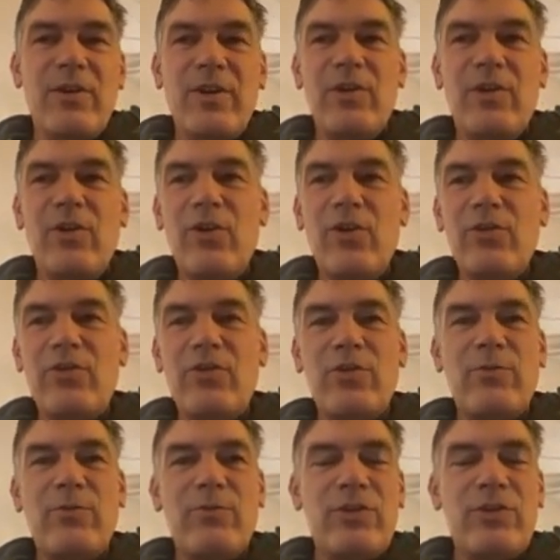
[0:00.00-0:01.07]
in the long
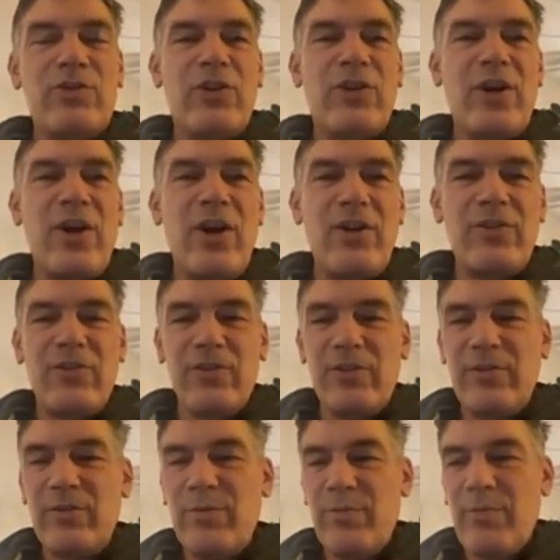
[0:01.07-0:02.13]
term with John
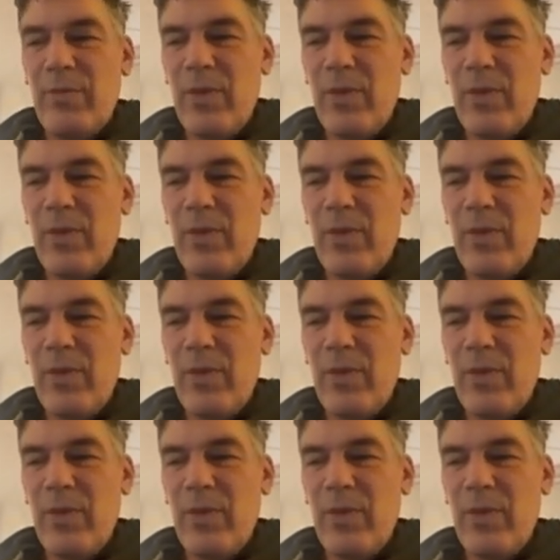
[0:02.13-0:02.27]
Carlson,